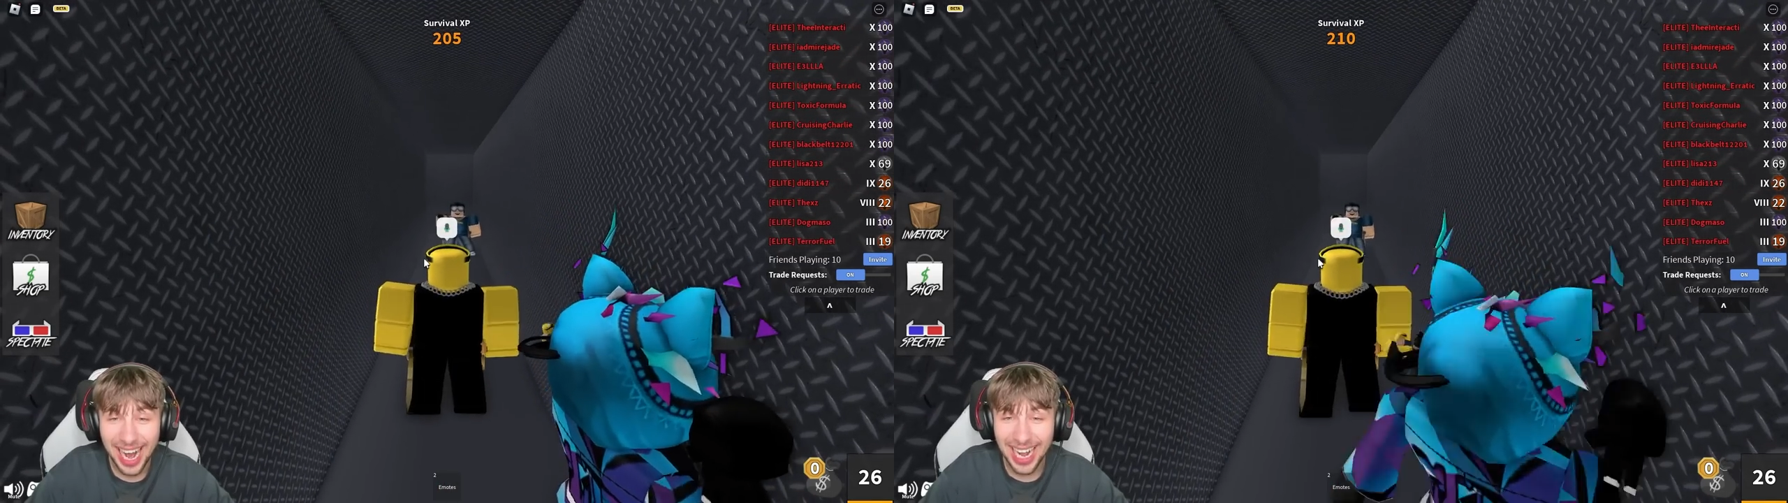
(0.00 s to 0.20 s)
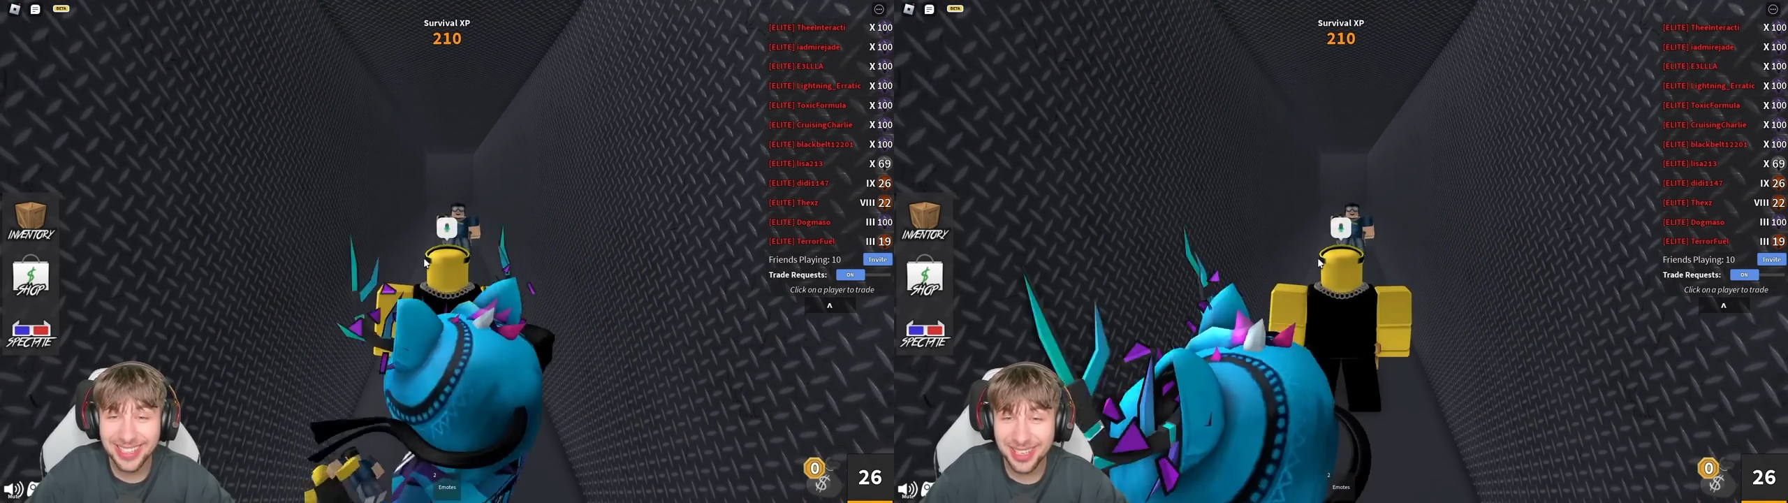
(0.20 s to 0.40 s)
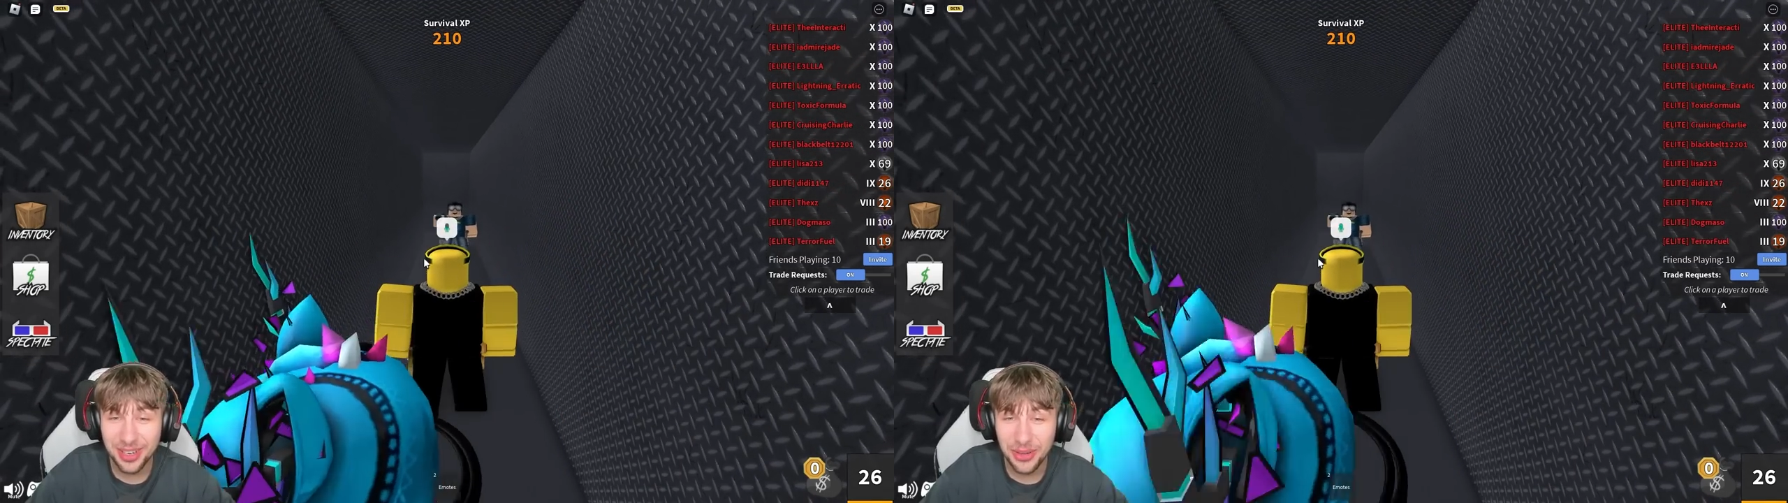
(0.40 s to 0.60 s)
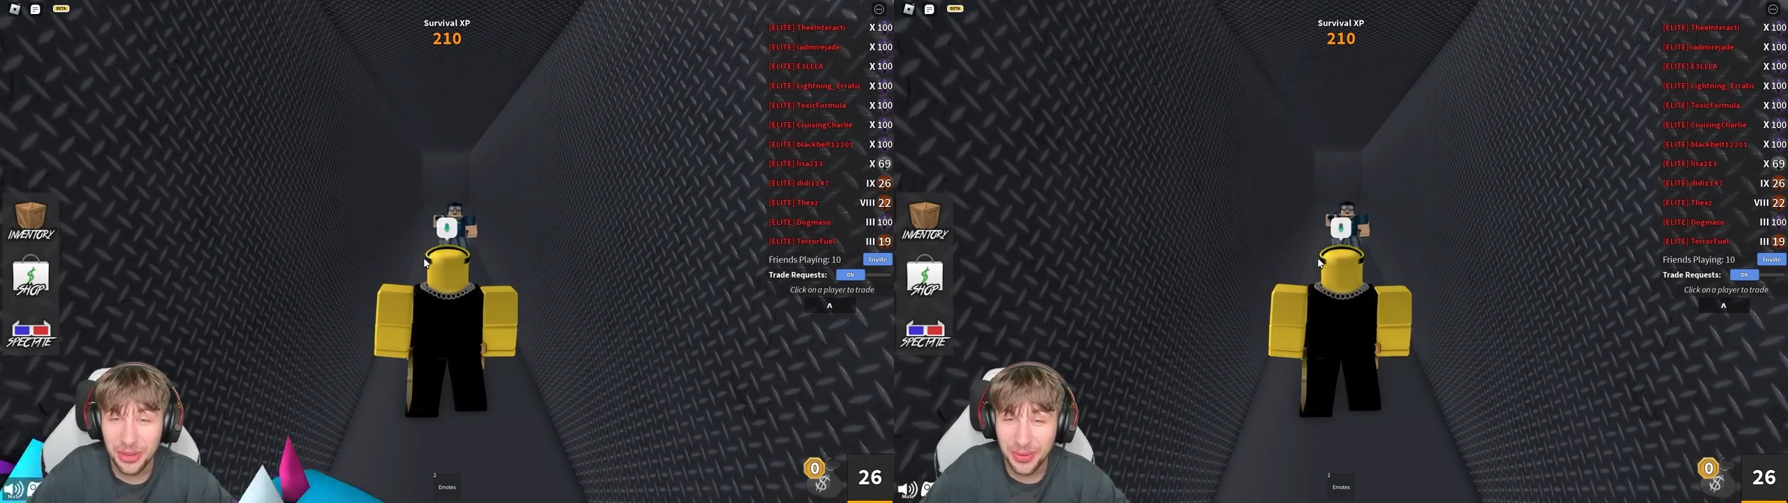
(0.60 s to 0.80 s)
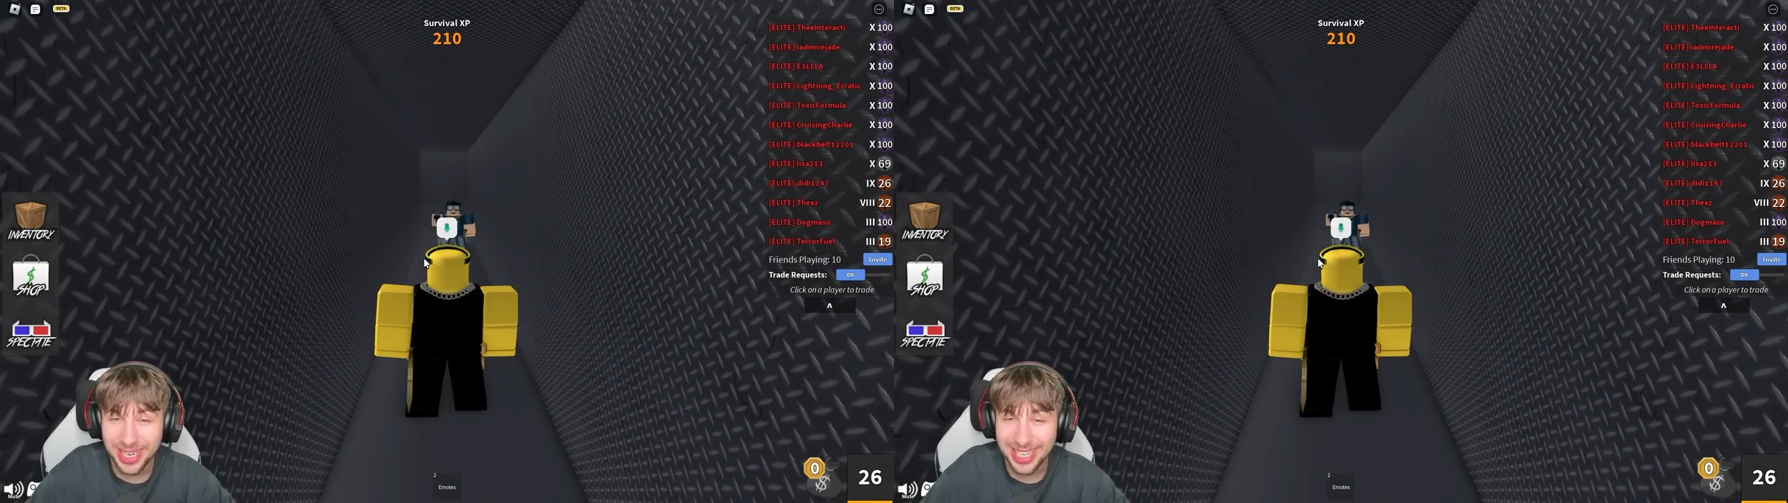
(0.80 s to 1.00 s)
I
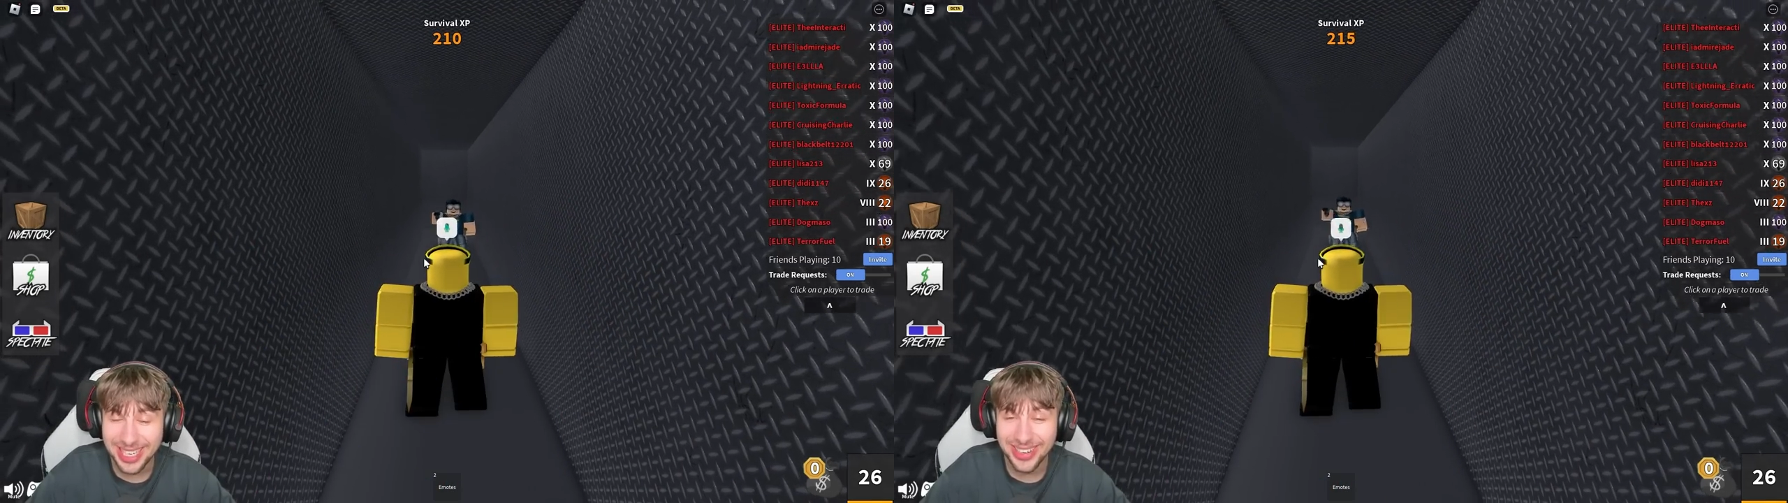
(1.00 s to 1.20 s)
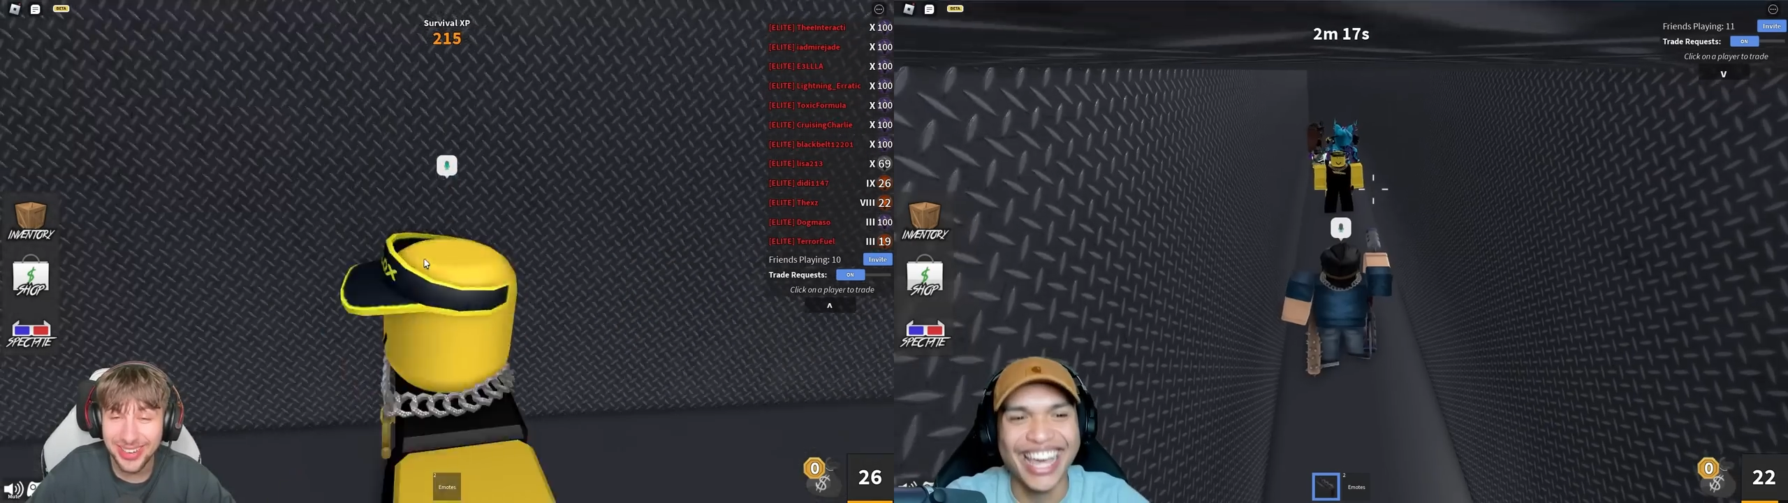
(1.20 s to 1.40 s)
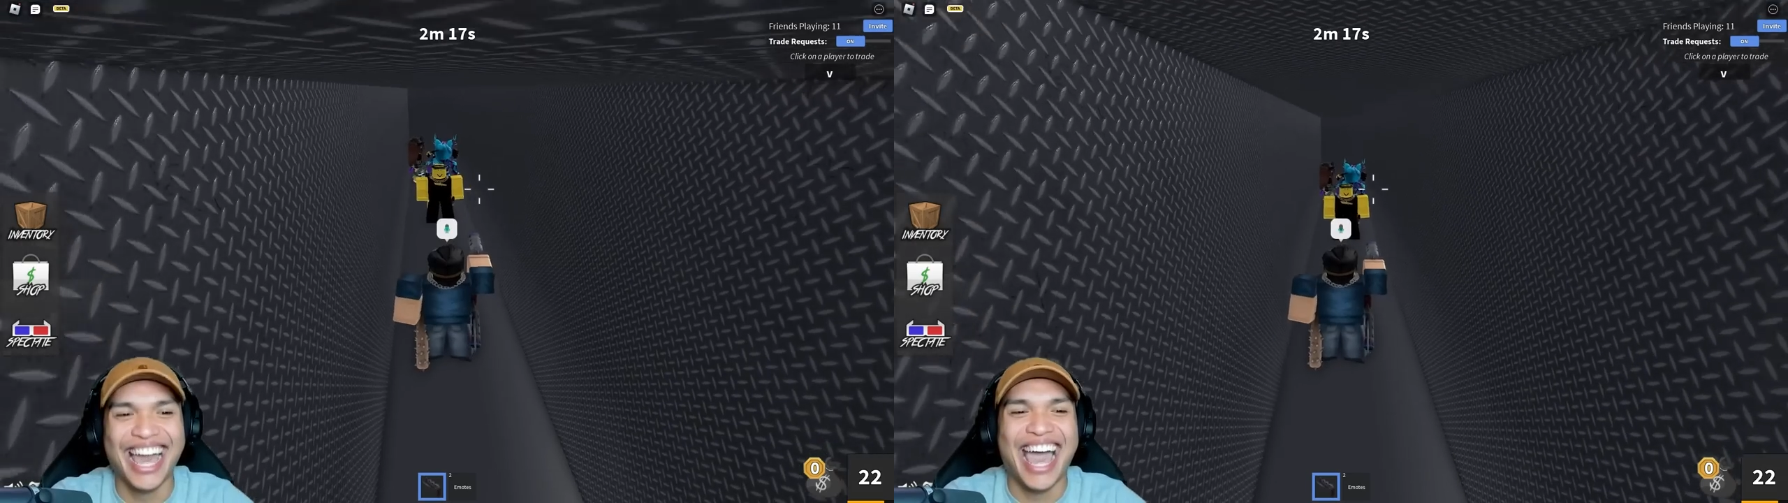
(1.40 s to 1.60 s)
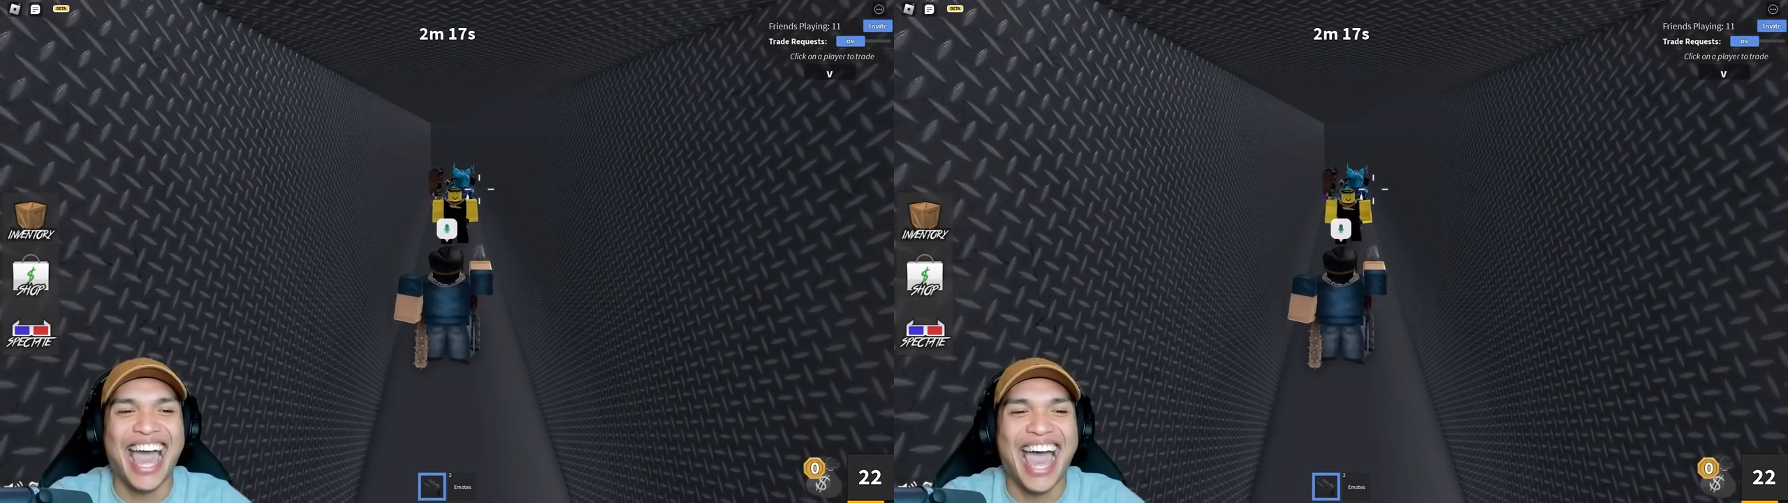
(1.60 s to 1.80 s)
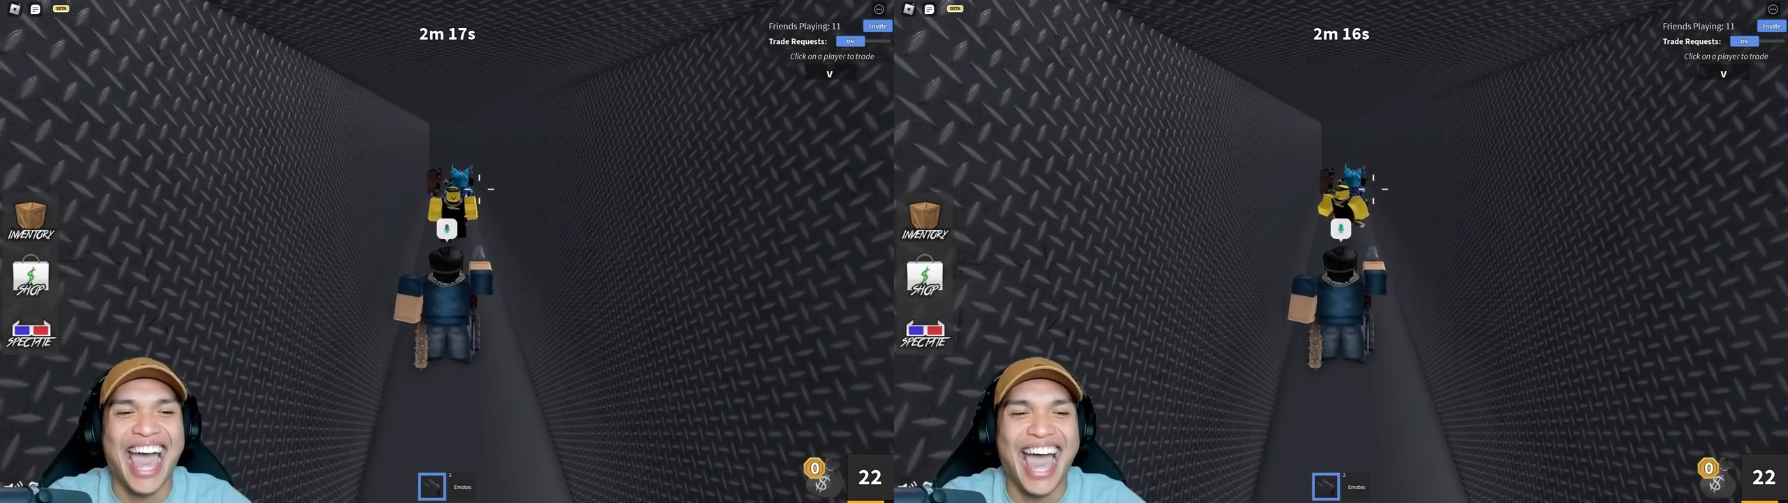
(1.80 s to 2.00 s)

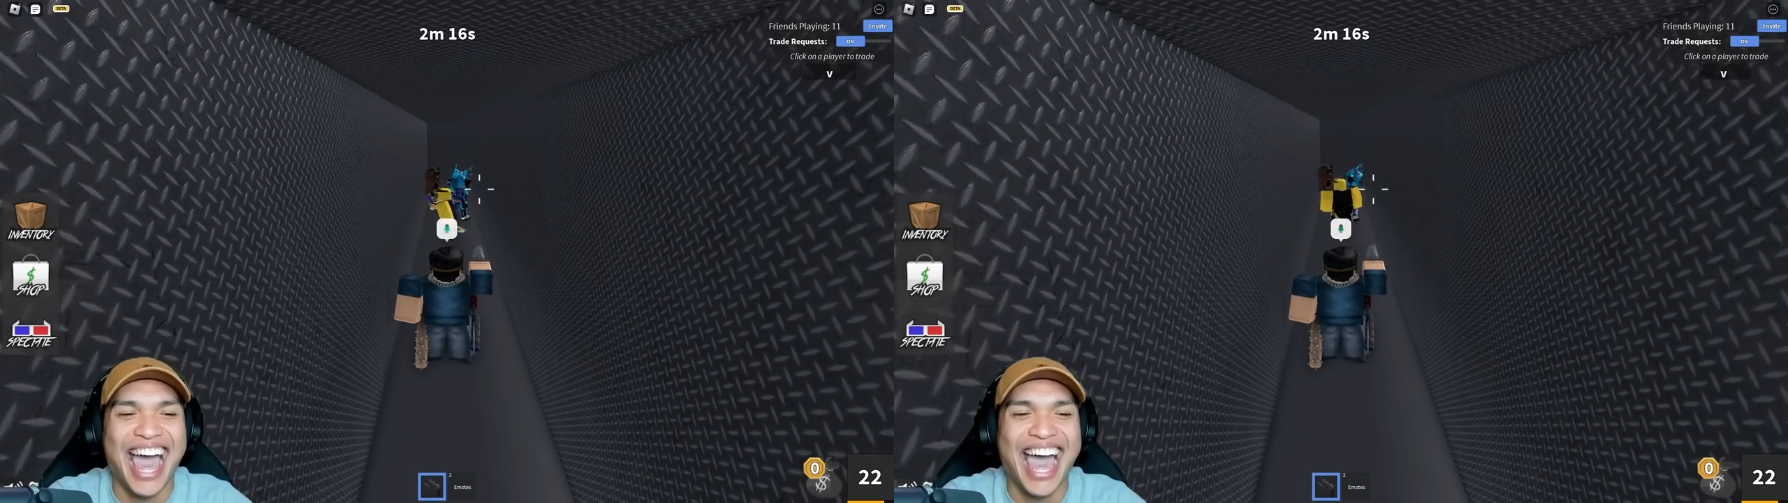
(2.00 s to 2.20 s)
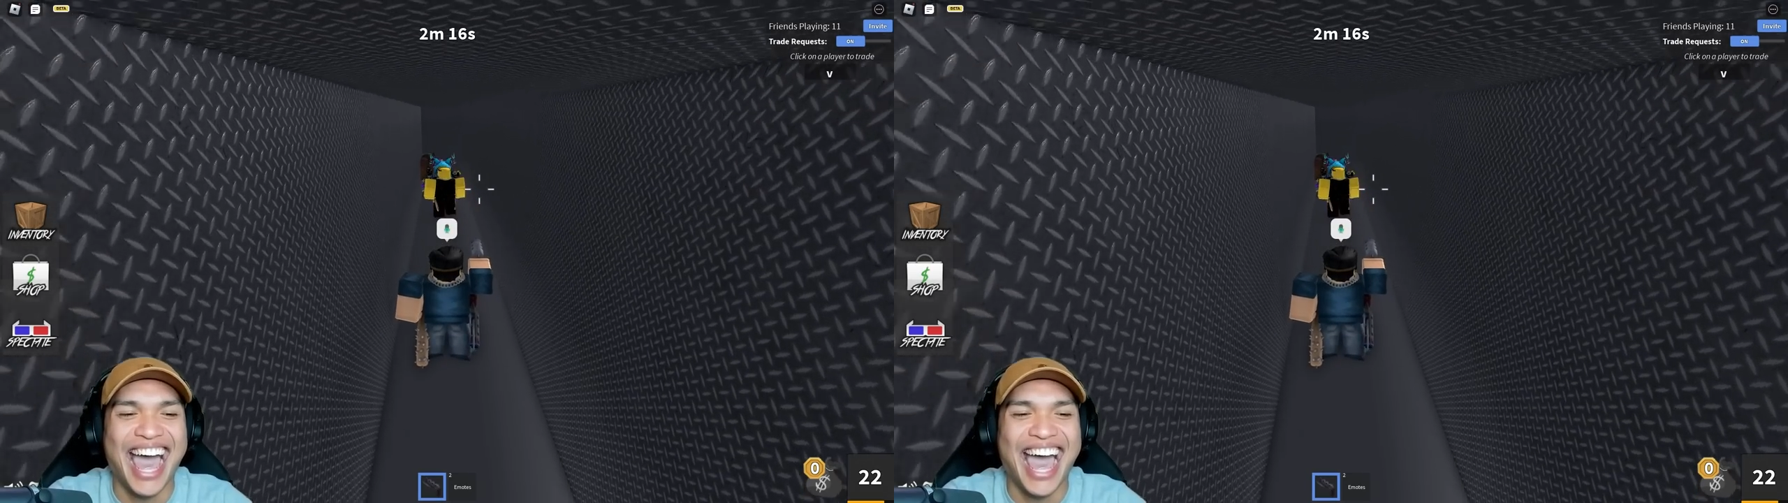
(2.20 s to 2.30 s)
didn't